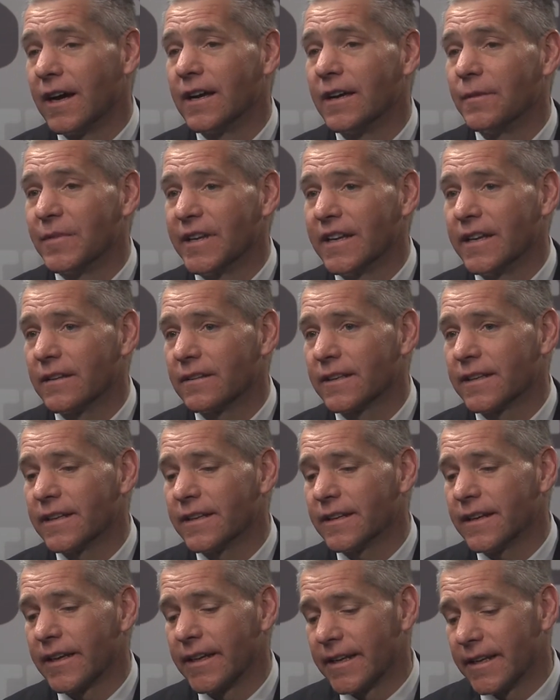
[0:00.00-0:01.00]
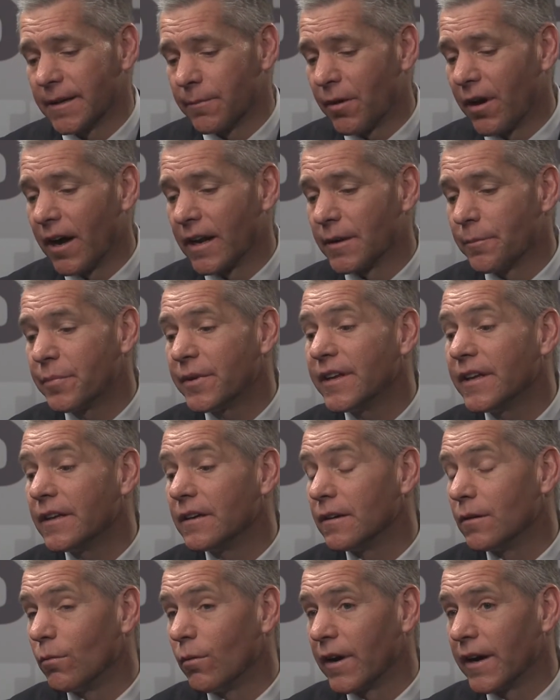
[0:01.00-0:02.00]
immediately? And upon
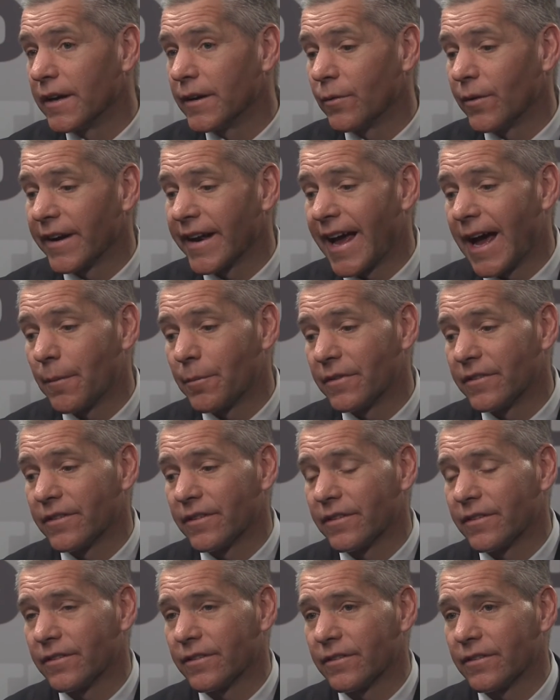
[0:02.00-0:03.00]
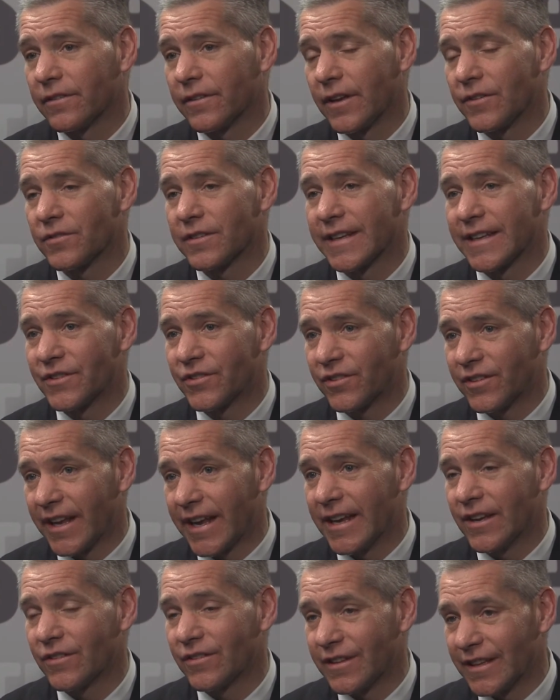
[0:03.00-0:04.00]
appeal, what happens is essentially it
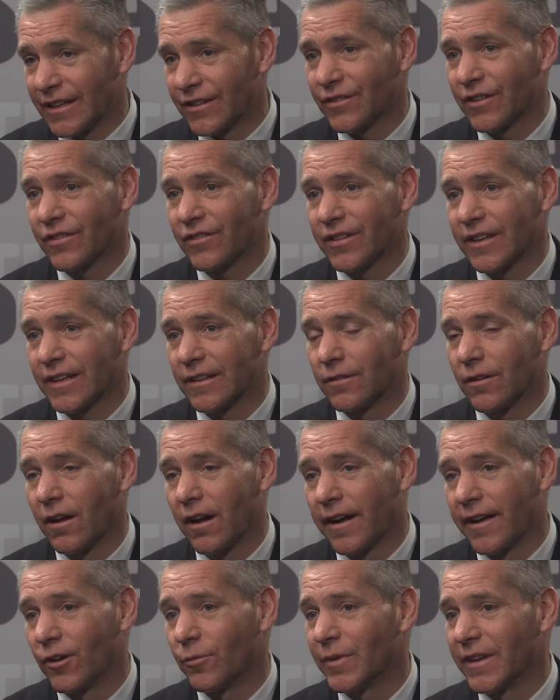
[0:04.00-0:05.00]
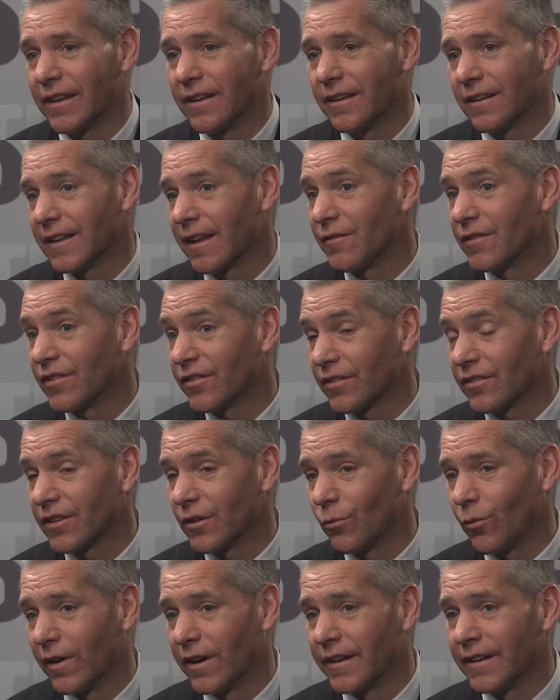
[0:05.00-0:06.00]
stays the existing law, LB
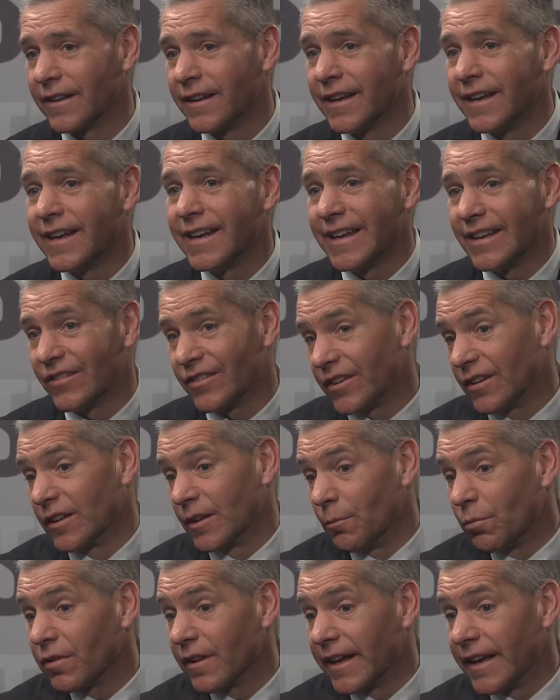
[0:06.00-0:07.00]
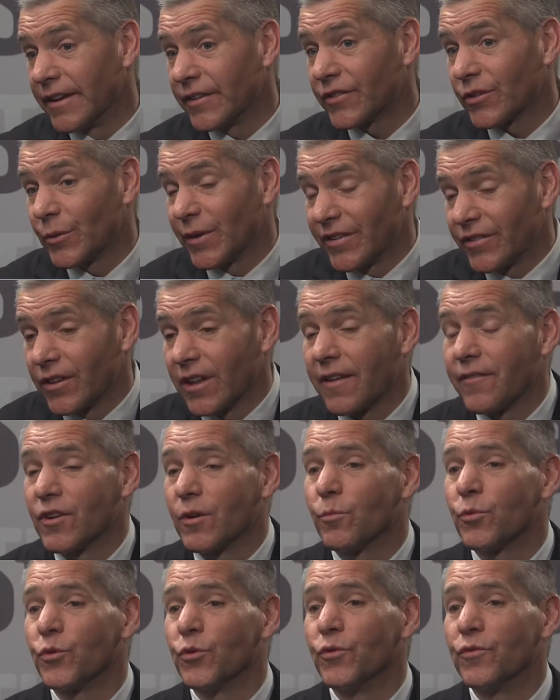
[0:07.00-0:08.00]
1161, is still in place. So we still have
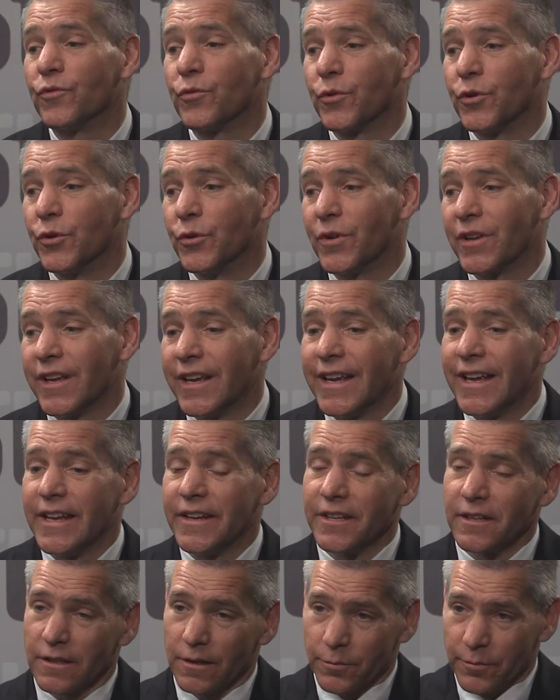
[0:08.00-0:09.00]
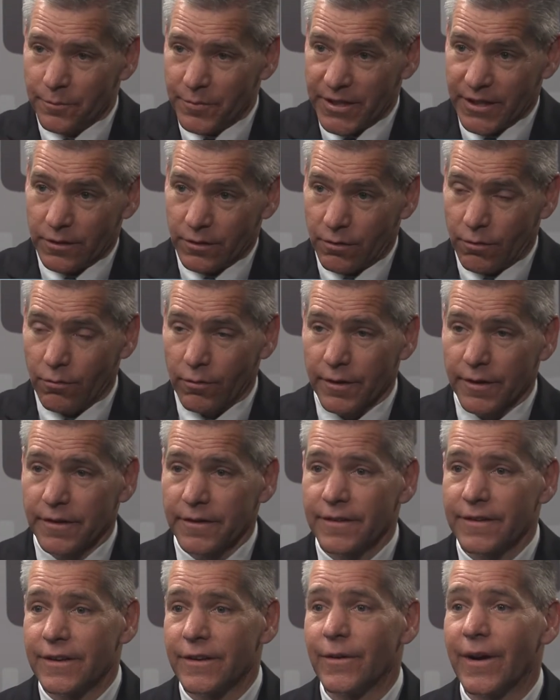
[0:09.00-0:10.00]
an approved route until an appeal court,
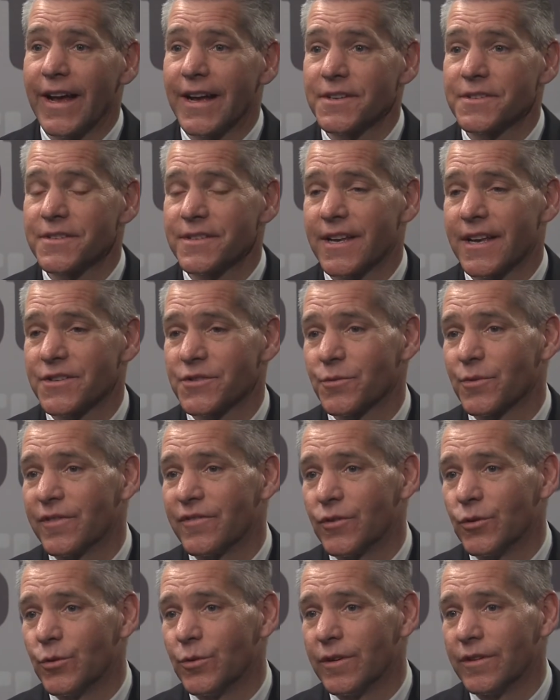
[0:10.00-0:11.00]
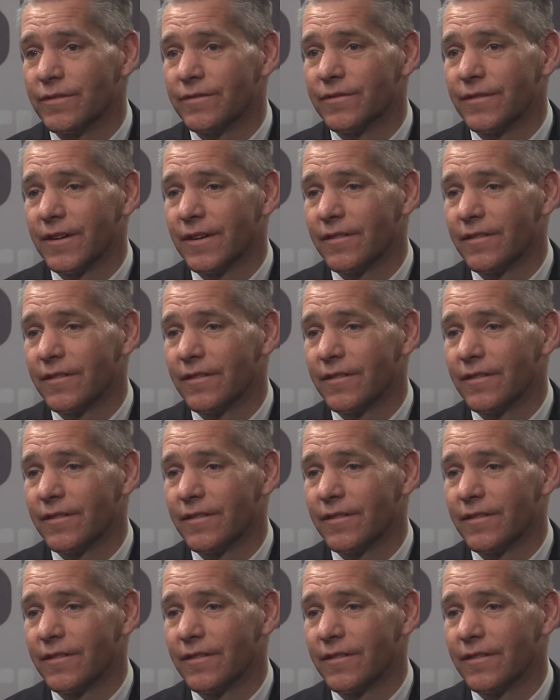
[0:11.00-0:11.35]
you know, has a review of